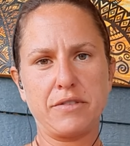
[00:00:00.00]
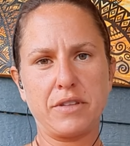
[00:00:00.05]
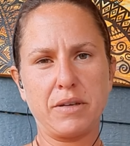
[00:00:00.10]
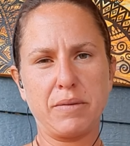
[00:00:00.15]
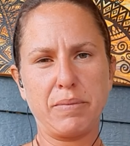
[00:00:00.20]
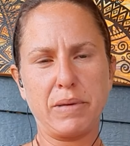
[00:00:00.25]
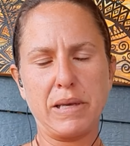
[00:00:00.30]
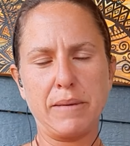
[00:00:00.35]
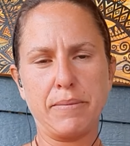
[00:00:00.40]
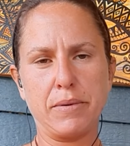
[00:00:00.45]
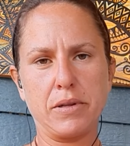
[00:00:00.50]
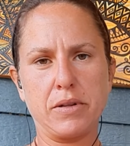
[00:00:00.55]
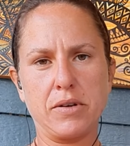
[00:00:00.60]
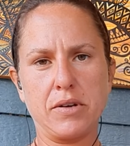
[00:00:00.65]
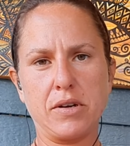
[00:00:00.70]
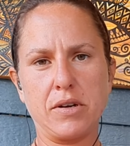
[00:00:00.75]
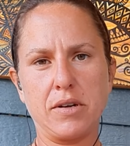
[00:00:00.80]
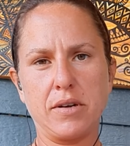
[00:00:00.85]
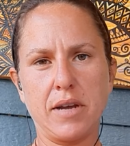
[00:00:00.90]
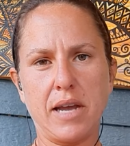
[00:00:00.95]
that people
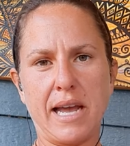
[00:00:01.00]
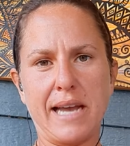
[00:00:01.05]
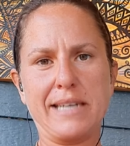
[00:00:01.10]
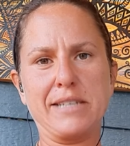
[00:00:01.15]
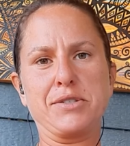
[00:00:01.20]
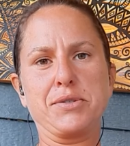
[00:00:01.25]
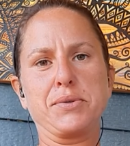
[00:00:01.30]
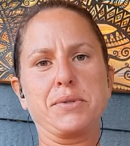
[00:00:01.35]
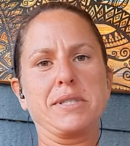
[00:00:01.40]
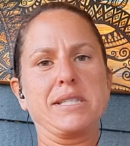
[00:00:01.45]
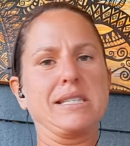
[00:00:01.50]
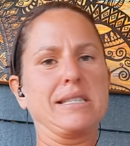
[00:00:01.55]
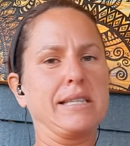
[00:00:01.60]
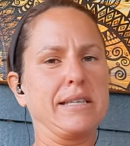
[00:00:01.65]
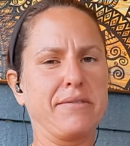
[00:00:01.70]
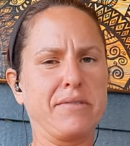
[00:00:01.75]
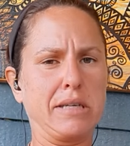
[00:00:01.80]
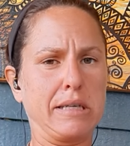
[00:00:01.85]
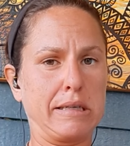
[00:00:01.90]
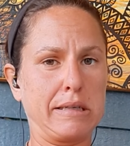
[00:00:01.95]
are actually
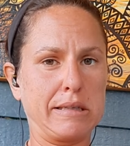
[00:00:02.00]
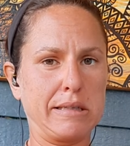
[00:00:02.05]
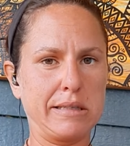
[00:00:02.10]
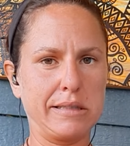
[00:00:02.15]
living?